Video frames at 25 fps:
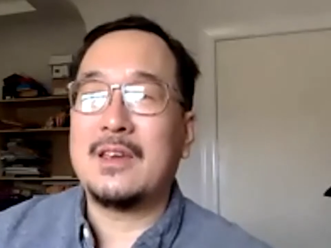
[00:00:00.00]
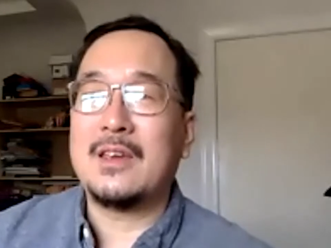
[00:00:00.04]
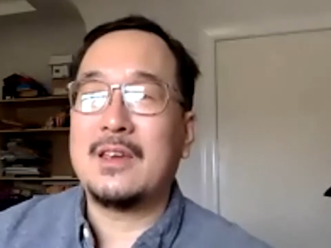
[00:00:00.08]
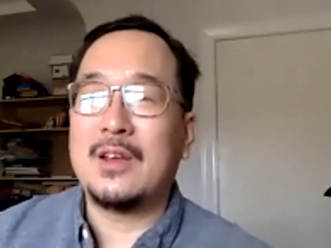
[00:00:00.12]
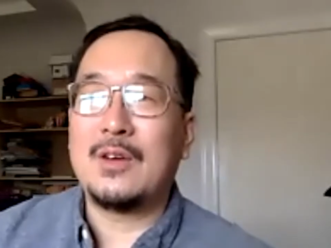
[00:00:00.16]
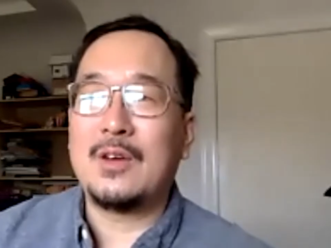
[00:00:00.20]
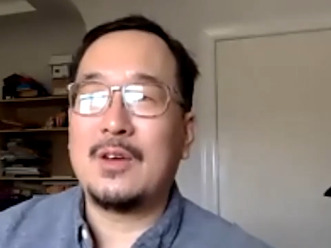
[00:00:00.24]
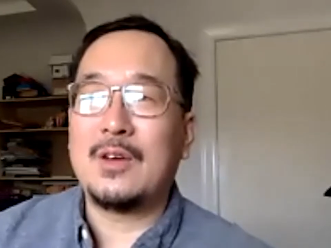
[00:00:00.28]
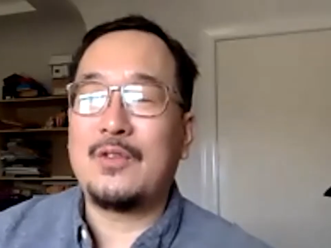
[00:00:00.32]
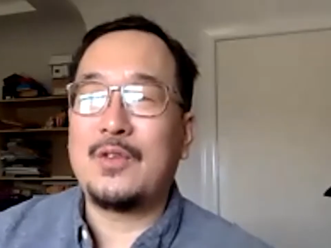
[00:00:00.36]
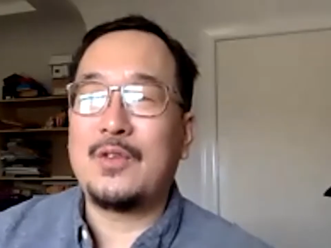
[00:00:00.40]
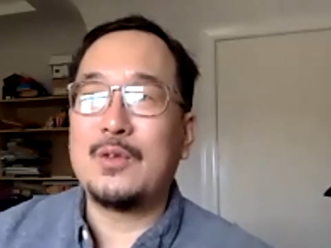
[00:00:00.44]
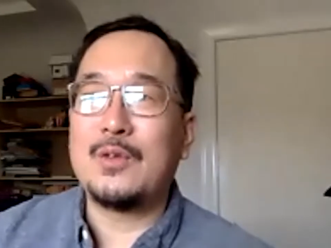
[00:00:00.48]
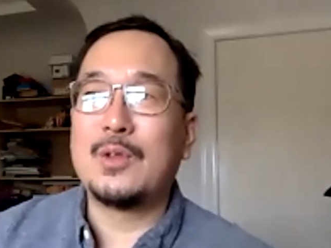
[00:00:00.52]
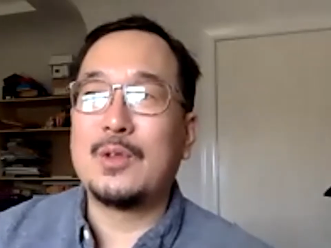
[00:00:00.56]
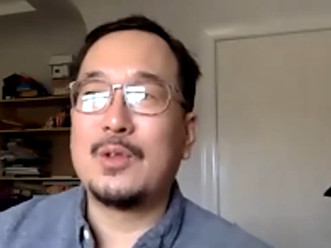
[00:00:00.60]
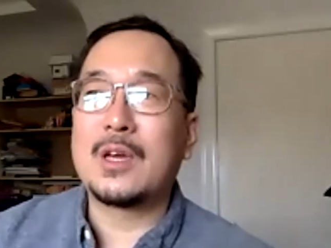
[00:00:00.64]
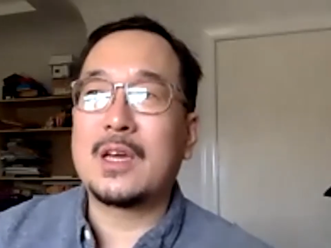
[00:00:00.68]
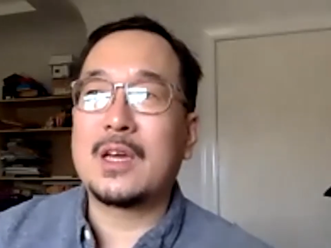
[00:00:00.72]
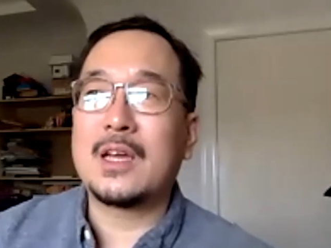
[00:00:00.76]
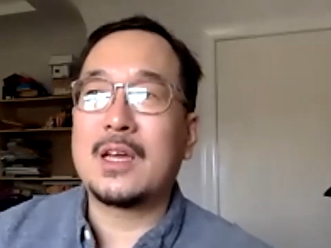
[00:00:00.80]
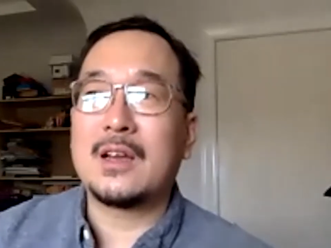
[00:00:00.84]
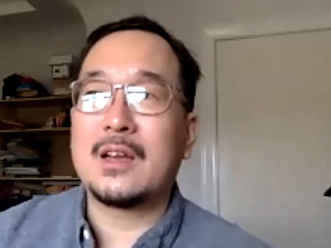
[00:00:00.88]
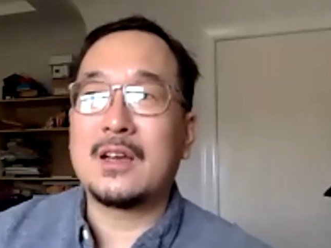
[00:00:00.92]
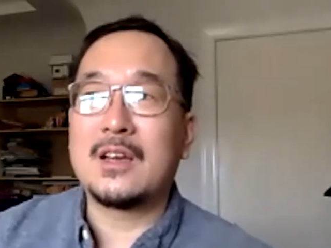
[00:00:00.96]
if you
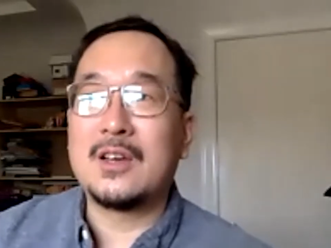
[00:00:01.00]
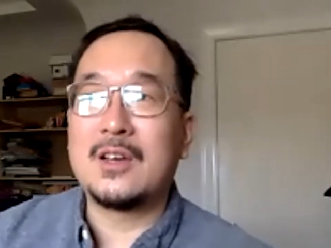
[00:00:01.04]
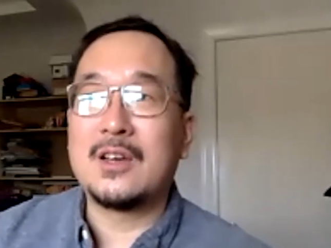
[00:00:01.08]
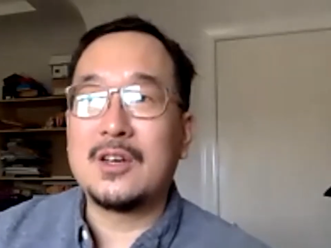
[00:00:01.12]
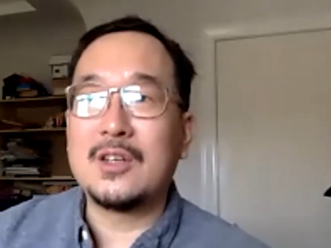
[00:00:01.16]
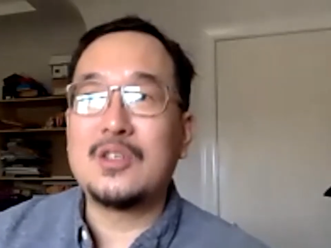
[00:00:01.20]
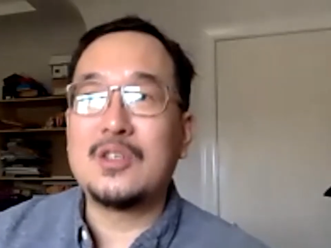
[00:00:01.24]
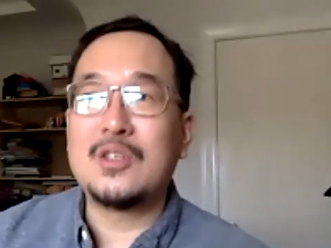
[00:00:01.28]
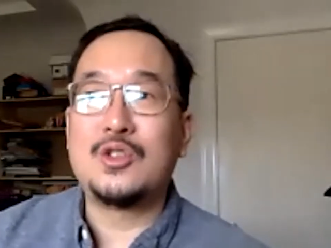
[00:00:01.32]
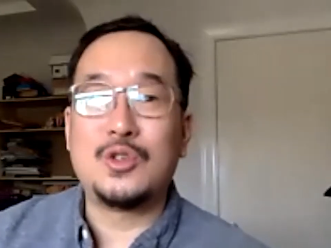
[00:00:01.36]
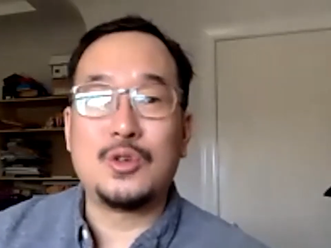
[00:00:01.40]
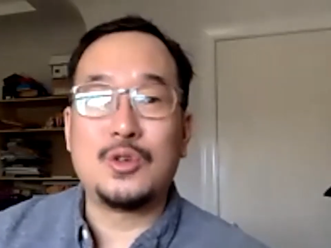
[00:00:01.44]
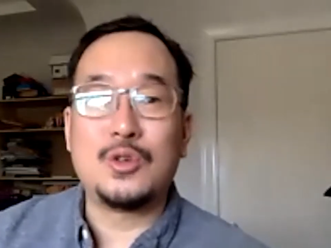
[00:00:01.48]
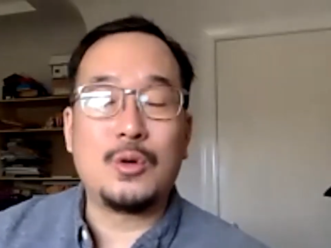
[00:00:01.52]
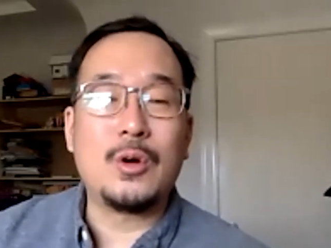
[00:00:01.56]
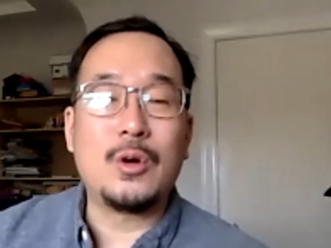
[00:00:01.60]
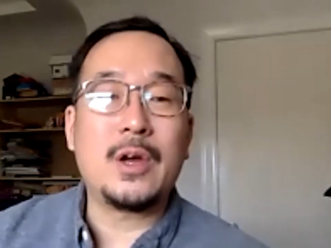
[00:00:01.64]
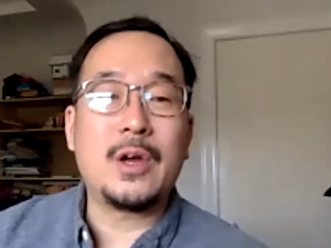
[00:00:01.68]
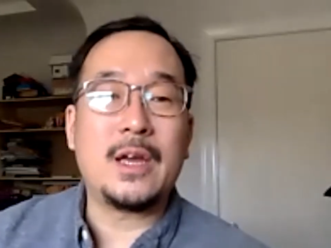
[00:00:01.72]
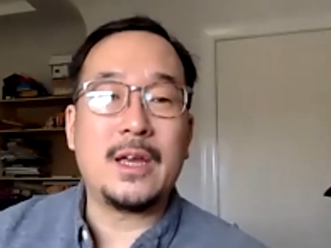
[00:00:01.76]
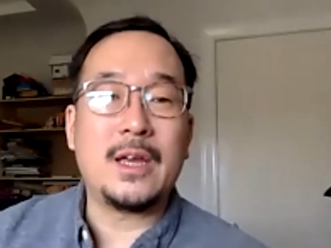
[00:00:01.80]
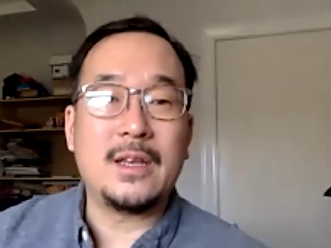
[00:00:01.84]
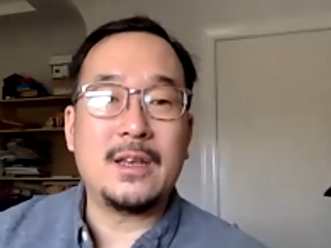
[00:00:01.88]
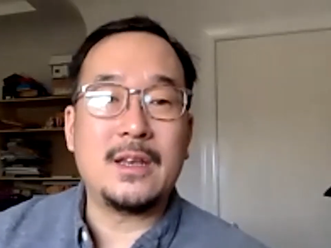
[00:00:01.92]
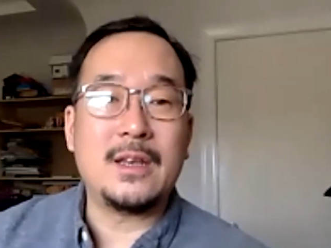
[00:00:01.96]
look at a good
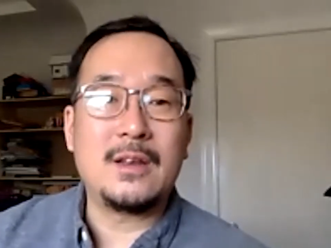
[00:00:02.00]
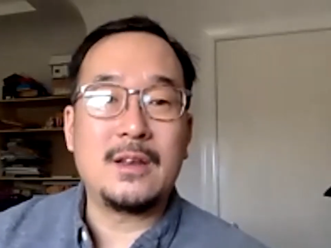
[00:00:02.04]
join